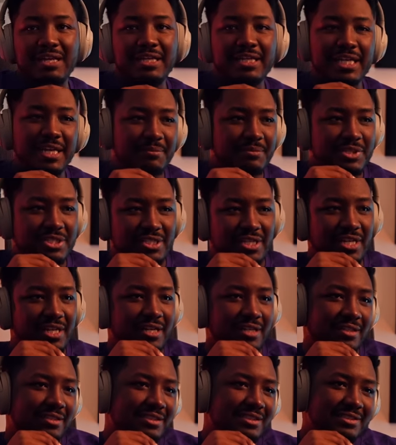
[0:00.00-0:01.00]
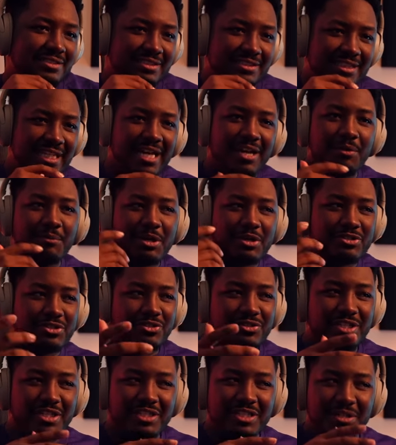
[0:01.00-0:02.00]
they got me scared, because now I'm
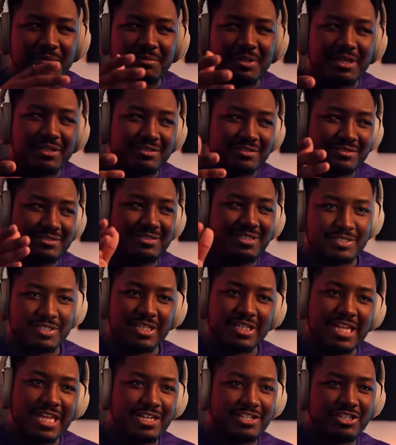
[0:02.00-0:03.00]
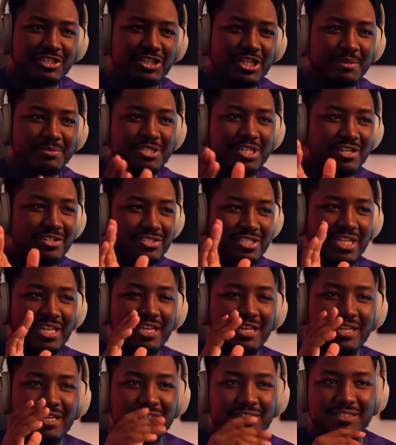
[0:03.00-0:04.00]
also thinking about a lot of the jump scares they
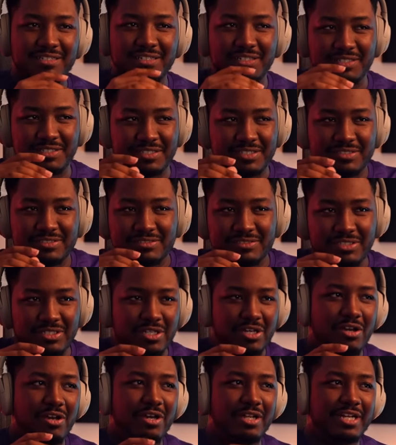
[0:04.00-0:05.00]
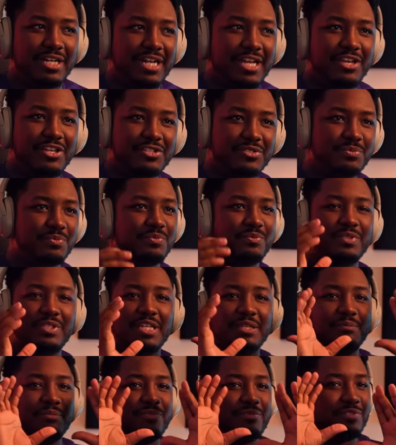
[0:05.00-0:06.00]
had in a haunted house when
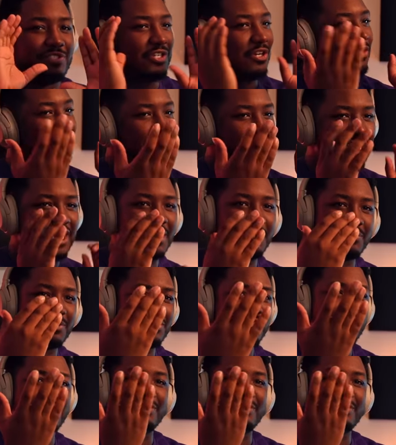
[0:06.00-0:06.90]
they turned the camera. And...